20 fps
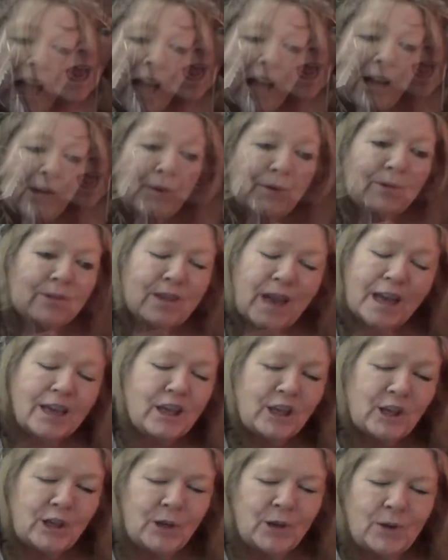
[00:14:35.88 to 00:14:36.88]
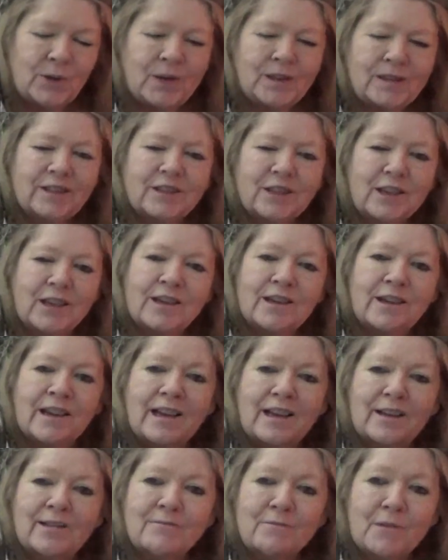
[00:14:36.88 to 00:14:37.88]
And thank you to
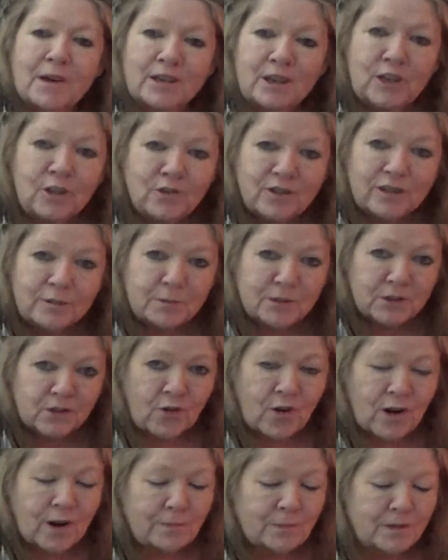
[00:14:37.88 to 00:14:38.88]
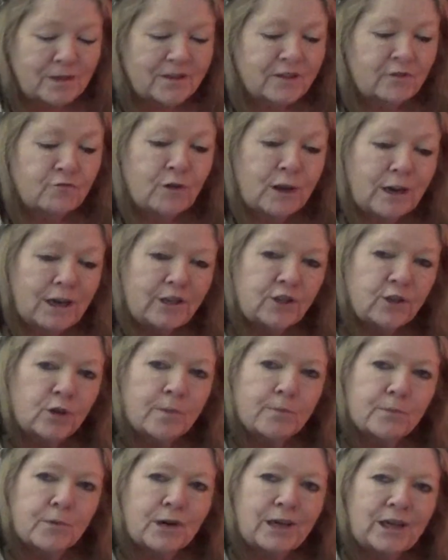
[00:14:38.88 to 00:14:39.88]
my new subscribers, really do
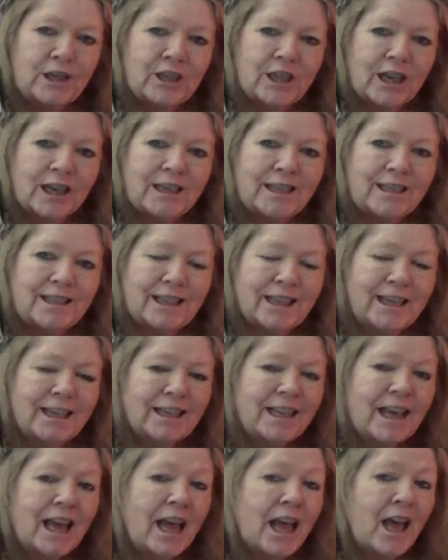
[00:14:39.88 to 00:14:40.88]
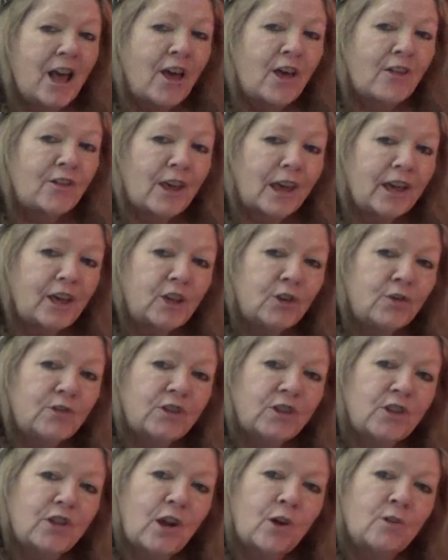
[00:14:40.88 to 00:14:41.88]
appreciate it. Thank you
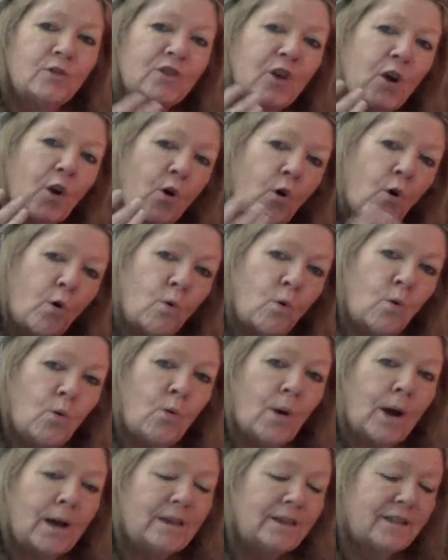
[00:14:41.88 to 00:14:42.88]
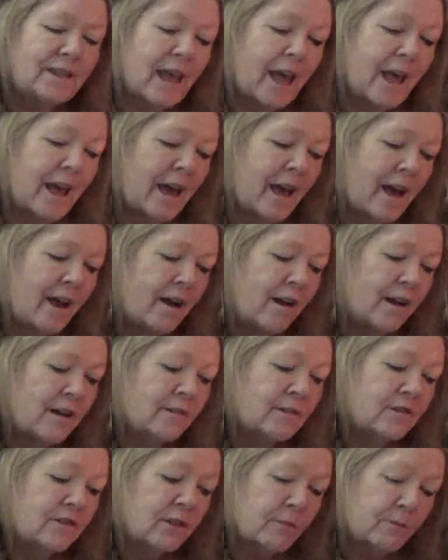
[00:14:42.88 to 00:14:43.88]
to those that are always there
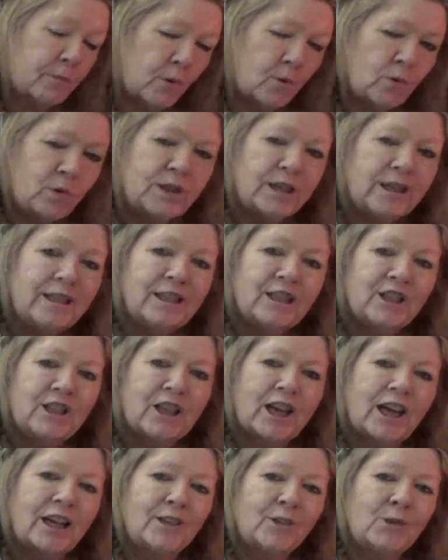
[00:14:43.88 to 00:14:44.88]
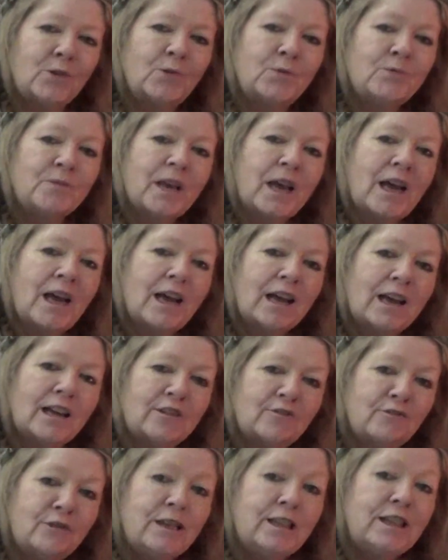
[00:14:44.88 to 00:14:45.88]
supporting the channel. I
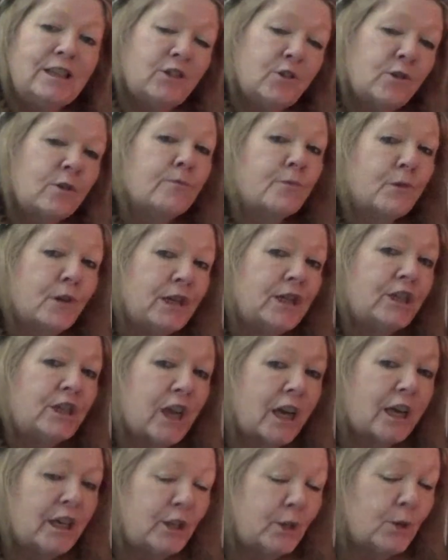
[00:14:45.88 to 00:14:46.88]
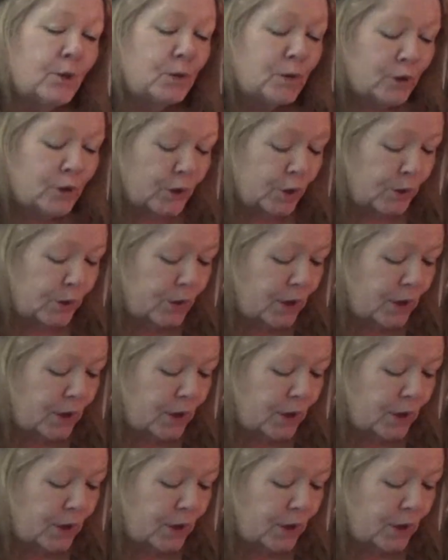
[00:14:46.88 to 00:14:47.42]
really do appreciate you too